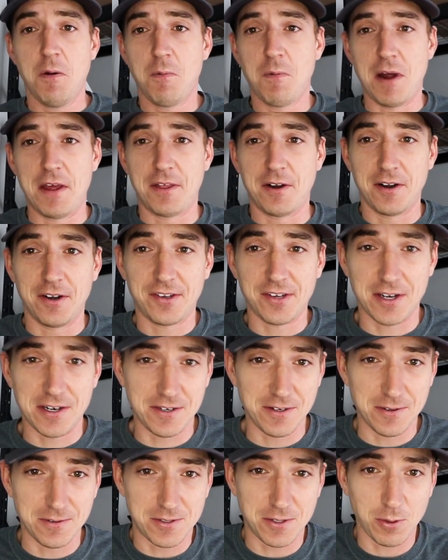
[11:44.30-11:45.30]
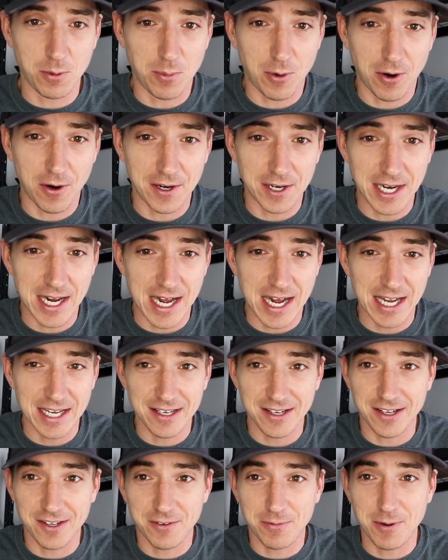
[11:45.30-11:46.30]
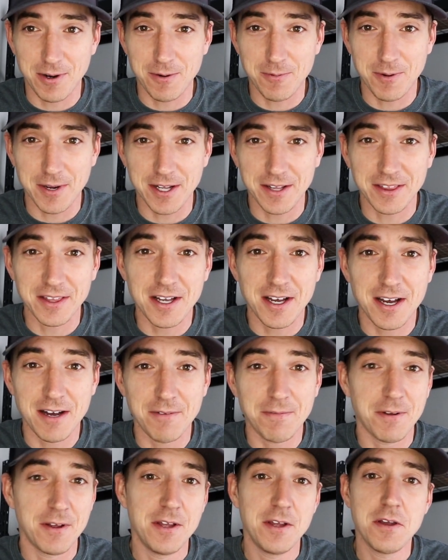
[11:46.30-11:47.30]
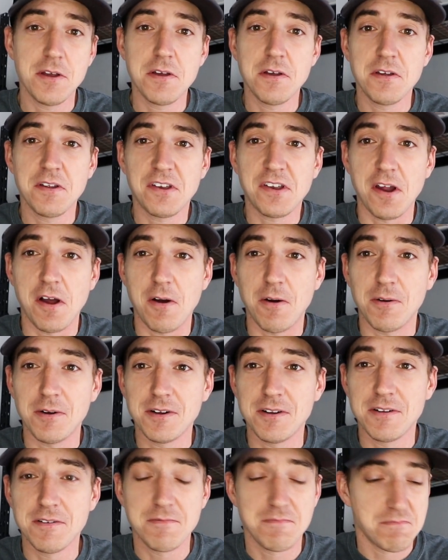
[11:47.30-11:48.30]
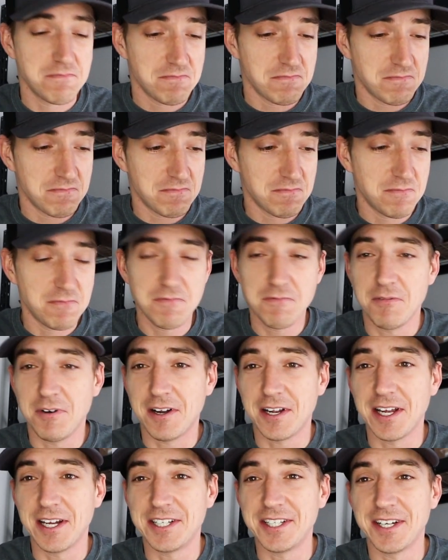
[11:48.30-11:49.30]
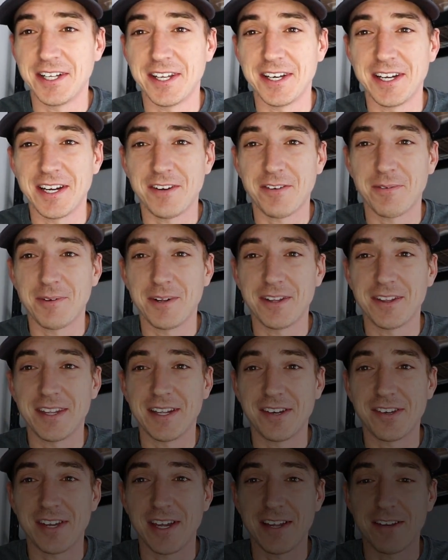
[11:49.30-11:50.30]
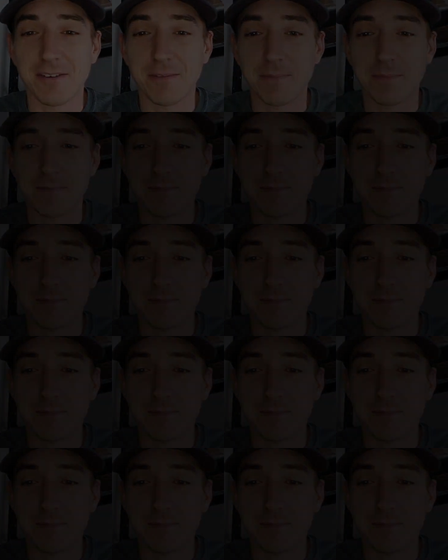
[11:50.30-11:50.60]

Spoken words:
whether it's on YouTube or not. It's what we love. So we'll catch you on the next one. Thanks, guys.